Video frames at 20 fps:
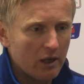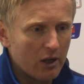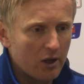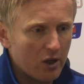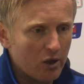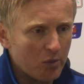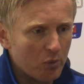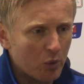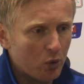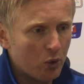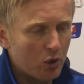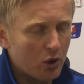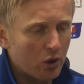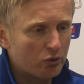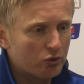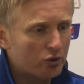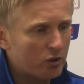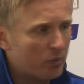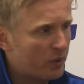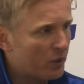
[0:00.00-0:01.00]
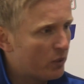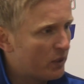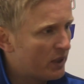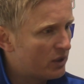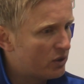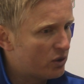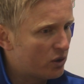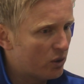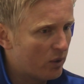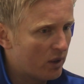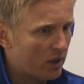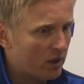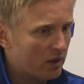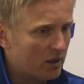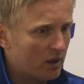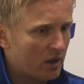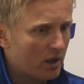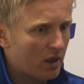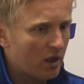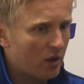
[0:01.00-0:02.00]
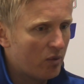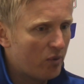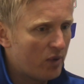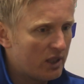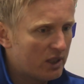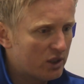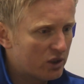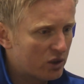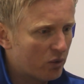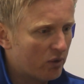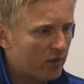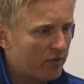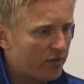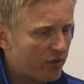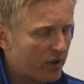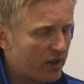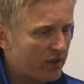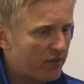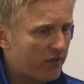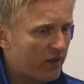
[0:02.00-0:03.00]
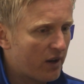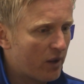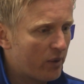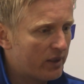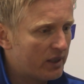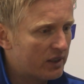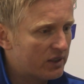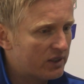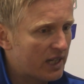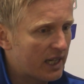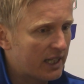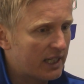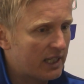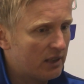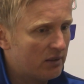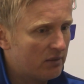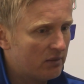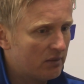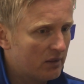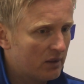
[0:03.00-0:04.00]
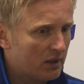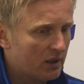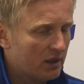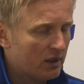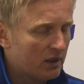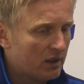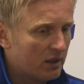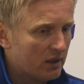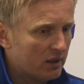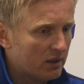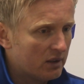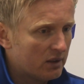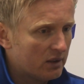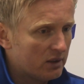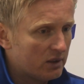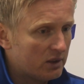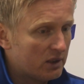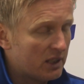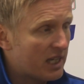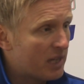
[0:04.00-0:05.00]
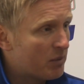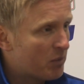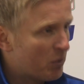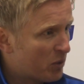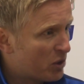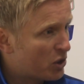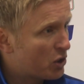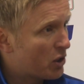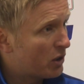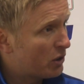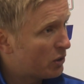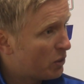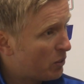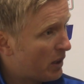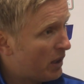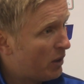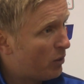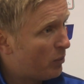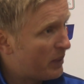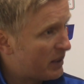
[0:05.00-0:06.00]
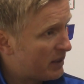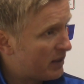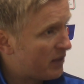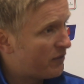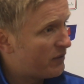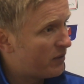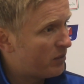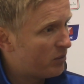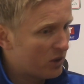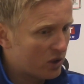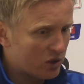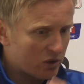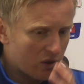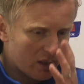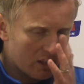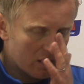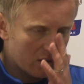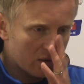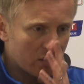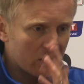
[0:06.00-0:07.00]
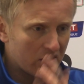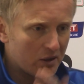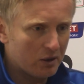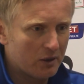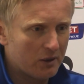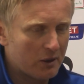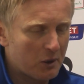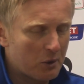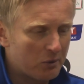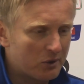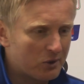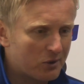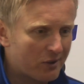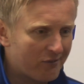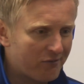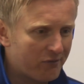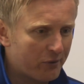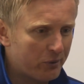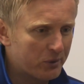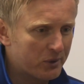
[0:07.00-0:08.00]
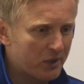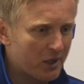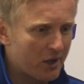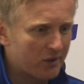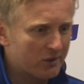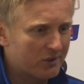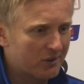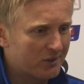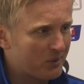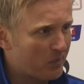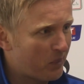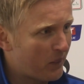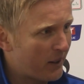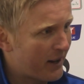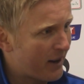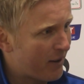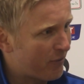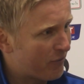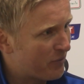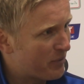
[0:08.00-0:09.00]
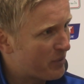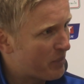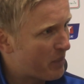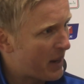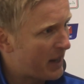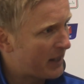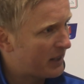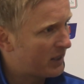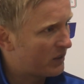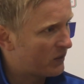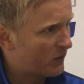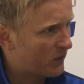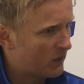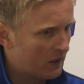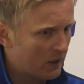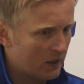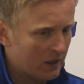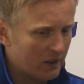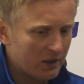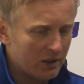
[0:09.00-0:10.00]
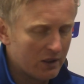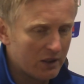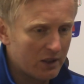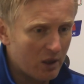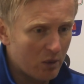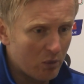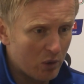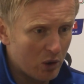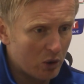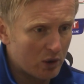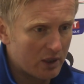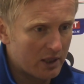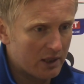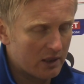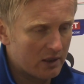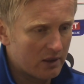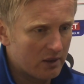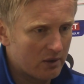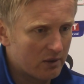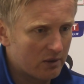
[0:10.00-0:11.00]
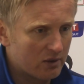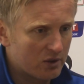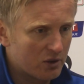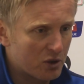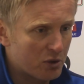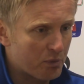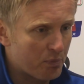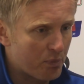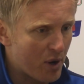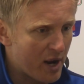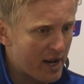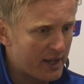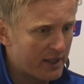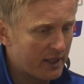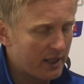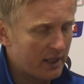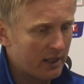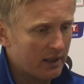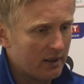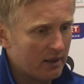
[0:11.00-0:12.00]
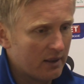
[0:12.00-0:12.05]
all contributed to a really sort of free-flowing attacking team. And we're trying to do it a little bit different. We're trying to, we're trying to force Arta to play out from the back, and we're looking to spread.